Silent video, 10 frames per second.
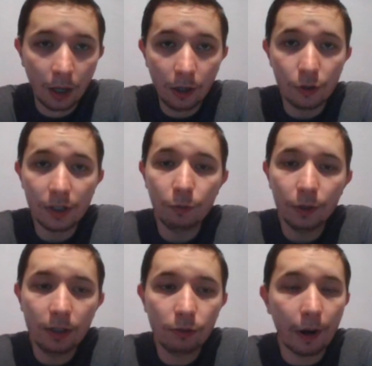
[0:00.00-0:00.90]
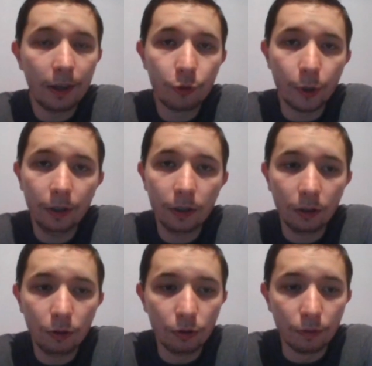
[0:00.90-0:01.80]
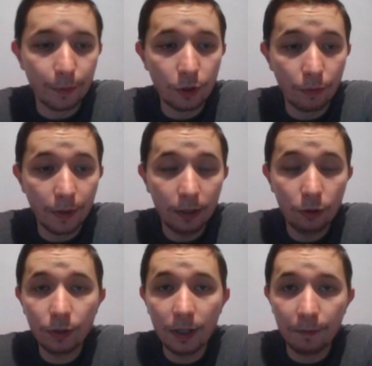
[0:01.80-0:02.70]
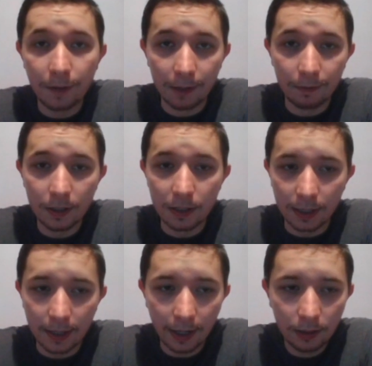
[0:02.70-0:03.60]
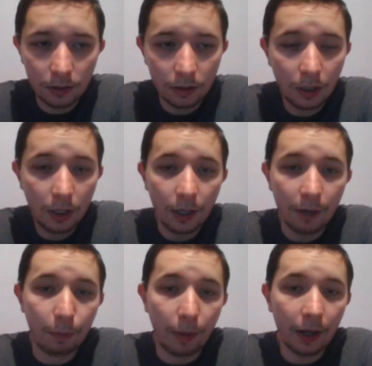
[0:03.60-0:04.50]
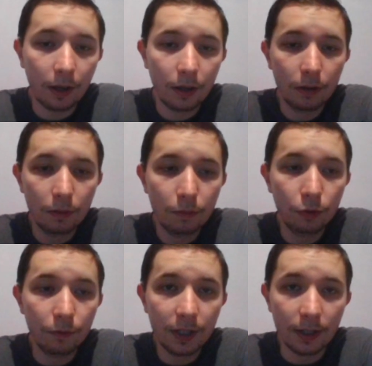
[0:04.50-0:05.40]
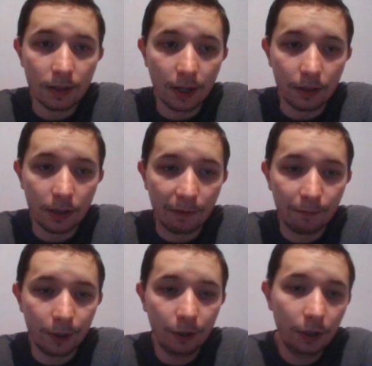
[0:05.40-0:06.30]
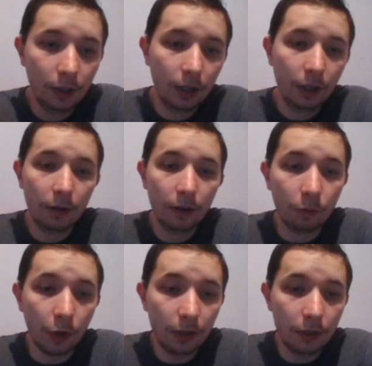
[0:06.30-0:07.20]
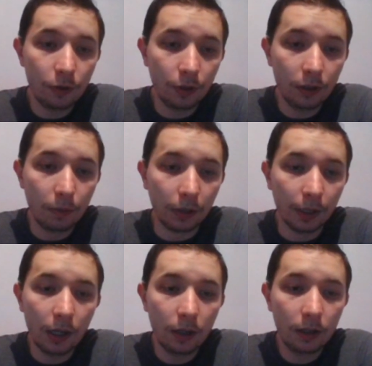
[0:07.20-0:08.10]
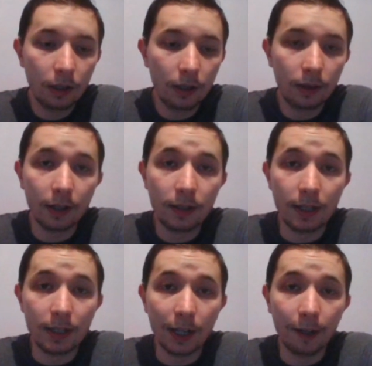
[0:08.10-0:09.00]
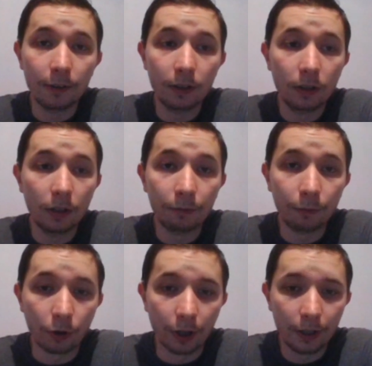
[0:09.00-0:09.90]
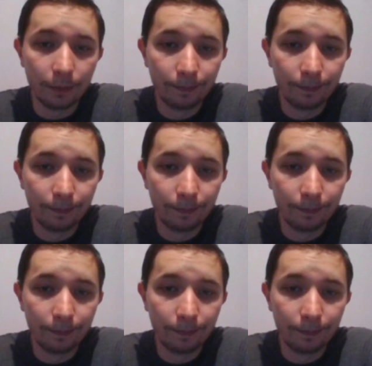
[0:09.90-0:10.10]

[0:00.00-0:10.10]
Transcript: You see what is white threatening to do. So knight on e5 is attacked. If black moves his knight somewhere, white is going to play knight c7, a fork.